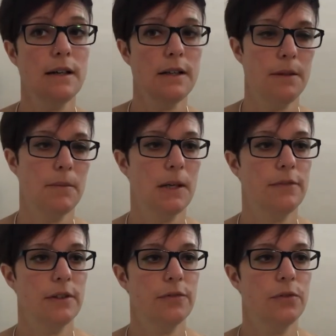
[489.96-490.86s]
rather
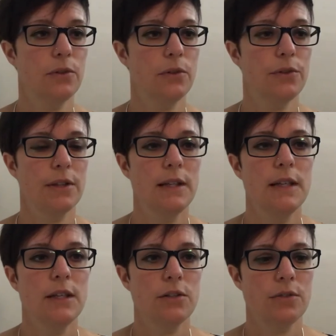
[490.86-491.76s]
perfect fourth,
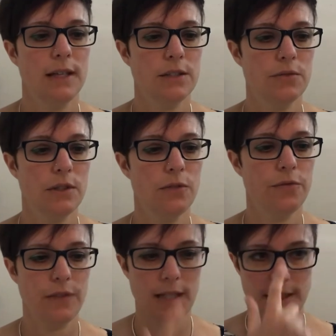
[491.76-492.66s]
creates a real
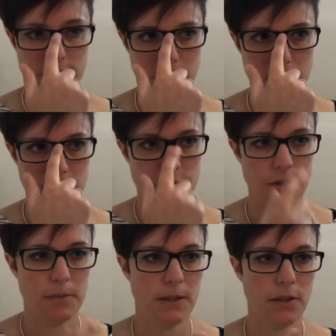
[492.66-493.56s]
feeling of a
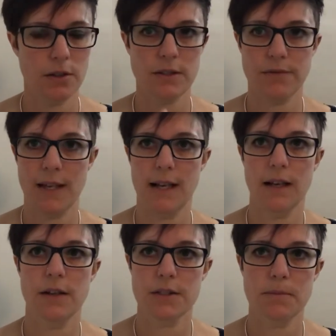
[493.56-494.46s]
military because of that
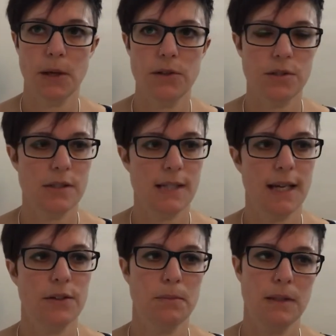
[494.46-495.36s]
last post
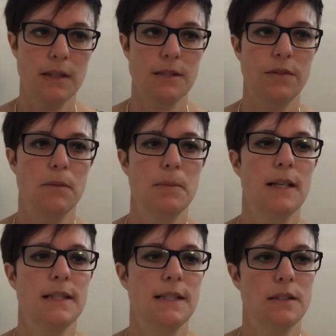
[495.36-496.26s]
sound and because of the
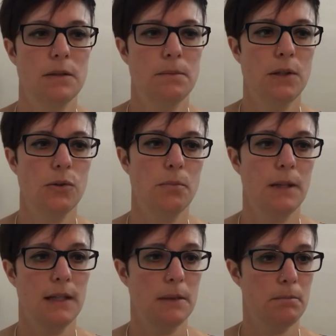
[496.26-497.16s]
abilities of the bugle
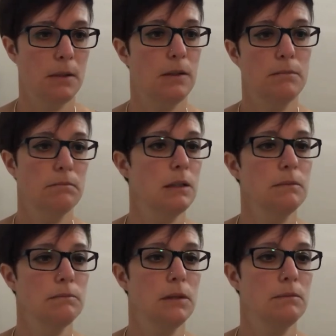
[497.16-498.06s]
being the bum
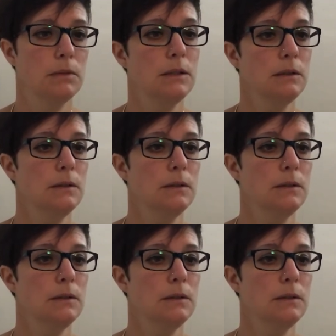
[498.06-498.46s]
bum bum ba dum.